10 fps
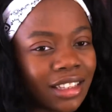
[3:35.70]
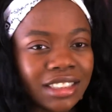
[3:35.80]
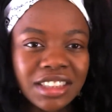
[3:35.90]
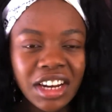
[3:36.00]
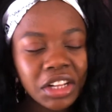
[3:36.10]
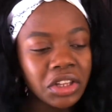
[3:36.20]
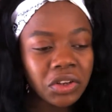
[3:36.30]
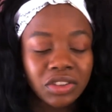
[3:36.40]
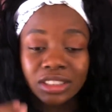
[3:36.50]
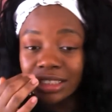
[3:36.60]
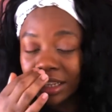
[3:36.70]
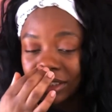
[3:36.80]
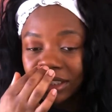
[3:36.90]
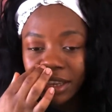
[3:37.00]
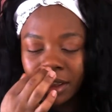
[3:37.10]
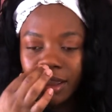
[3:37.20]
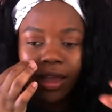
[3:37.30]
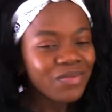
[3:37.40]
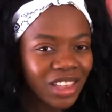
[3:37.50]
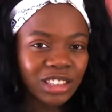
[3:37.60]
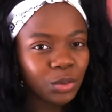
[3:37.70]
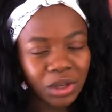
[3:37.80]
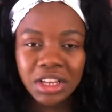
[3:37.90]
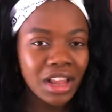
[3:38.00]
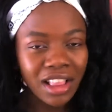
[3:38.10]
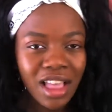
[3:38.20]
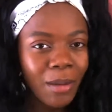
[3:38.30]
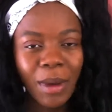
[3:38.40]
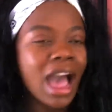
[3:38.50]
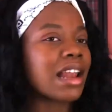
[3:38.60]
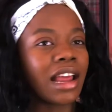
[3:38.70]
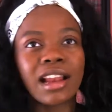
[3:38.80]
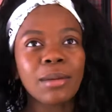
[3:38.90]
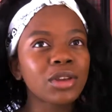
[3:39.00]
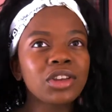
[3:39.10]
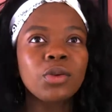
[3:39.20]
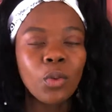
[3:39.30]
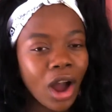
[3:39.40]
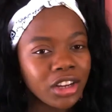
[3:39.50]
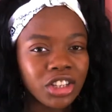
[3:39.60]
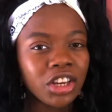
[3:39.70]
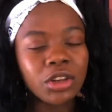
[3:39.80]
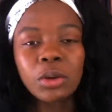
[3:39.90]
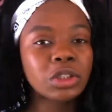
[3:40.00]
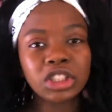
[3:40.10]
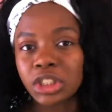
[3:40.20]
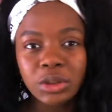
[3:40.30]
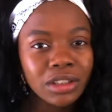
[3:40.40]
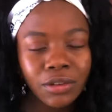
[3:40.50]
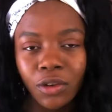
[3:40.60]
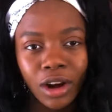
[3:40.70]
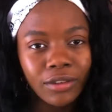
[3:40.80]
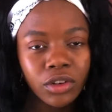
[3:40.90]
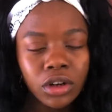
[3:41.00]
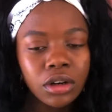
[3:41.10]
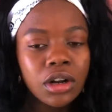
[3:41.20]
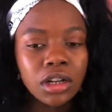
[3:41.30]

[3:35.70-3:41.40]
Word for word: isn't that a little disgusting it's really not that bad and I mean you wash it you don't just use it forever